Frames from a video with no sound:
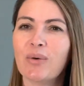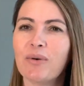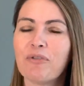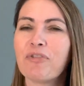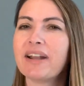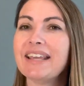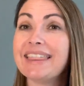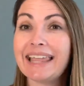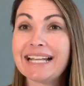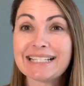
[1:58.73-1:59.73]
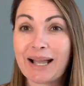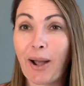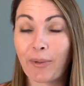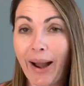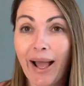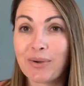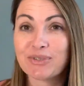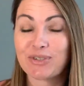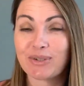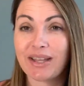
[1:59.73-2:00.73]
funny things
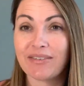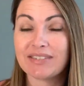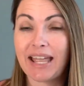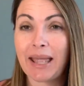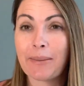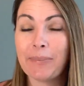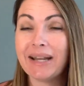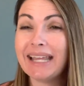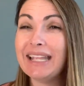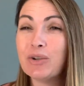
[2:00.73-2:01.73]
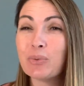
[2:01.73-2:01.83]
around your love tank. But in